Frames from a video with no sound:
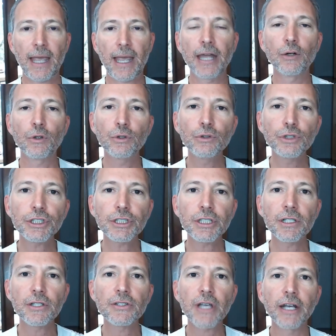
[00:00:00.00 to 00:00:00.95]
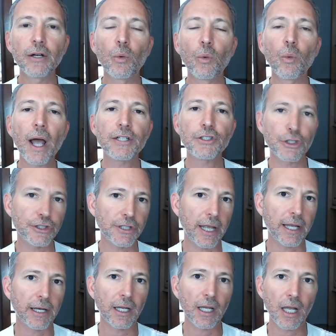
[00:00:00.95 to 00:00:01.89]
I know who she is. I know why she's
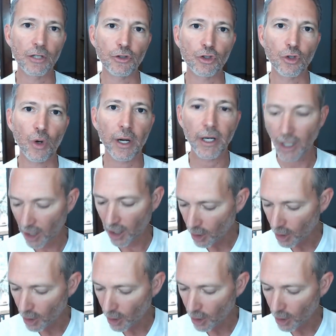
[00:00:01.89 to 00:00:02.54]
saying it, and so on.